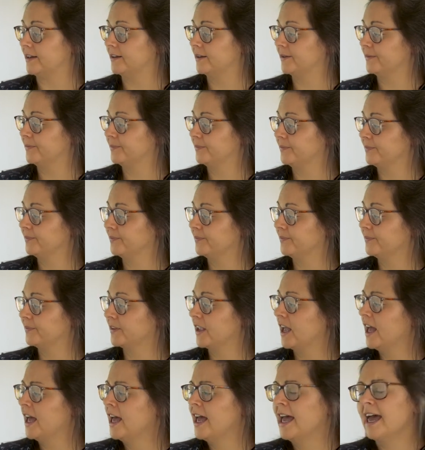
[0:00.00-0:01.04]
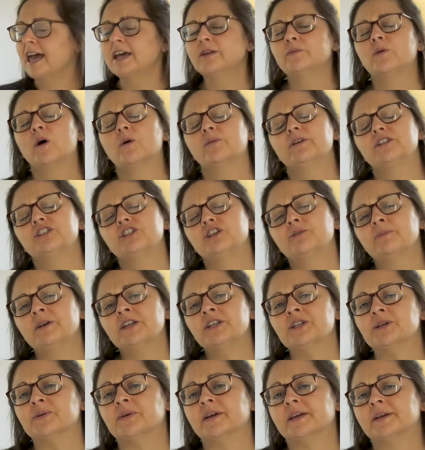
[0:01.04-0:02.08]
And what would you
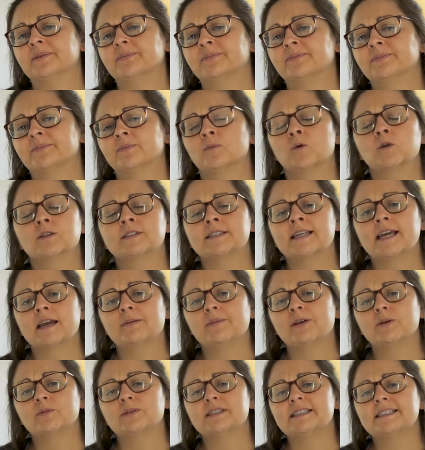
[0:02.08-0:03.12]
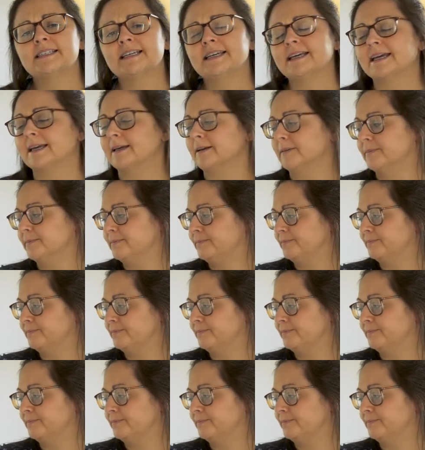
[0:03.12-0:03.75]
be doing? Well, Sammy was digging.